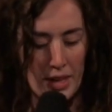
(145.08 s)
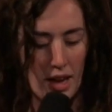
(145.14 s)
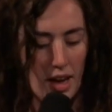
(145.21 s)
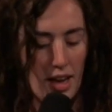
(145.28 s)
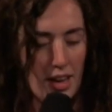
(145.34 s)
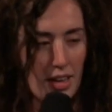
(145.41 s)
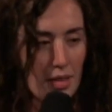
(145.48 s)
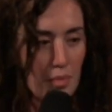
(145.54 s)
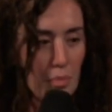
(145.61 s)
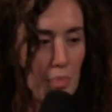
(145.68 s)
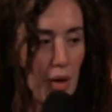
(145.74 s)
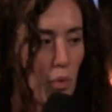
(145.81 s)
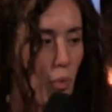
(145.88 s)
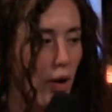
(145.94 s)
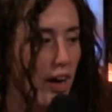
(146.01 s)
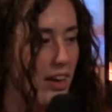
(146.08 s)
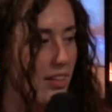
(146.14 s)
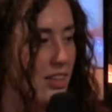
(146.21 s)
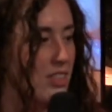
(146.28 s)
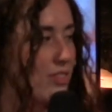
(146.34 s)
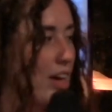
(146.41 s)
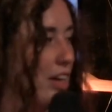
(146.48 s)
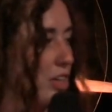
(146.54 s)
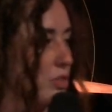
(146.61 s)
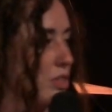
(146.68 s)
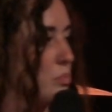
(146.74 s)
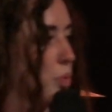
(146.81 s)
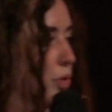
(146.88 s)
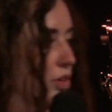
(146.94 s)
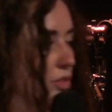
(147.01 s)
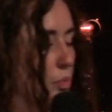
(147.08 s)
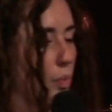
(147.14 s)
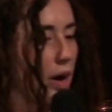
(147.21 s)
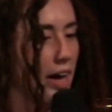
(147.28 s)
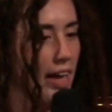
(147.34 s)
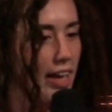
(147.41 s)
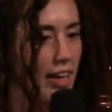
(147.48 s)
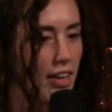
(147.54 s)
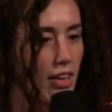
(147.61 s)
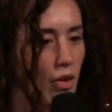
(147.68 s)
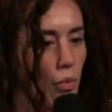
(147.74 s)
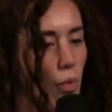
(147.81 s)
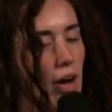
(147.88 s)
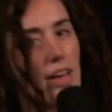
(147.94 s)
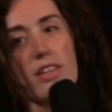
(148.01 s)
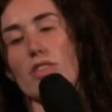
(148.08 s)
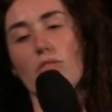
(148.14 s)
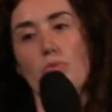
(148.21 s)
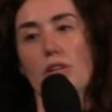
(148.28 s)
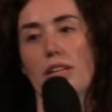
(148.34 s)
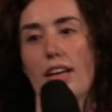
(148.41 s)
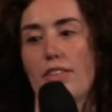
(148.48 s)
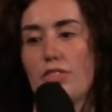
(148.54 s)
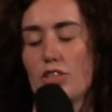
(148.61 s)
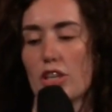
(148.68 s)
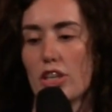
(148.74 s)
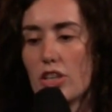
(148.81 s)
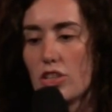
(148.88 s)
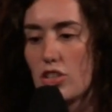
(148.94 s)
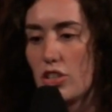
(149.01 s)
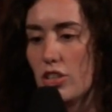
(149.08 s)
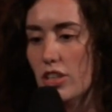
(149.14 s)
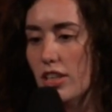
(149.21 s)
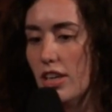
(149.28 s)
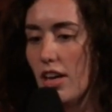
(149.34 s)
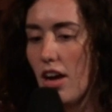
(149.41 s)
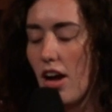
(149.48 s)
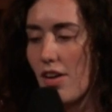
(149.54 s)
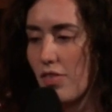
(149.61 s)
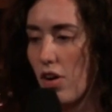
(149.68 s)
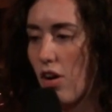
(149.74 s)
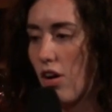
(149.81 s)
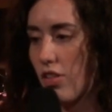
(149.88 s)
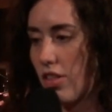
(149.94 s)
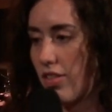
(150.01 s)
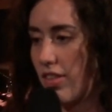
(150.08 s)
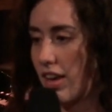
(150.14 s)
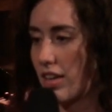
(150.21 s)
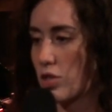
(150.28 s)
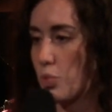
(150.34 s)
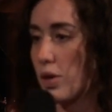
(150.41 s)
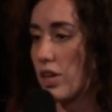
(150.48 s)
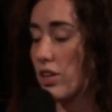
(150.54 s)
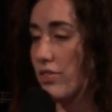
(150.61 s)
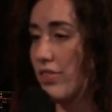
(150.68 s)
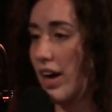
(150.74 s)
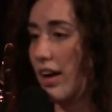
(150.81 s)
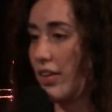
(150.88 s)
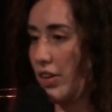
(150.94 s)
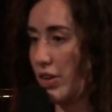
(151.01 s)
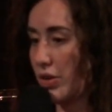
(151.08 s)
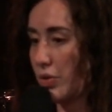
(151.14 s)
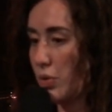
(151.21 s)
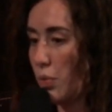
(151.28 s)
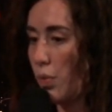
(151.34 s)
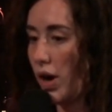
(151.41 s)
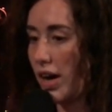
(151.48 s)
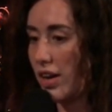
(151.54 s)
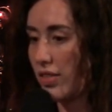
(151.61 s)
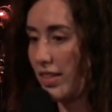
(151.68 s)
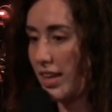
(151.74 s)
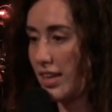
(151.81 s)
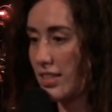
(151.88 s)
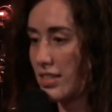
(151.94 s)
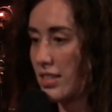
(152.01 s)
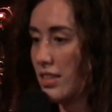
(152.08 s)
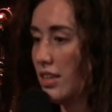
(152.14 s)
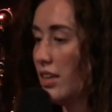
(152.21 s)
Um, but why are these values important? Why why does real life church of all the things we could value, why are these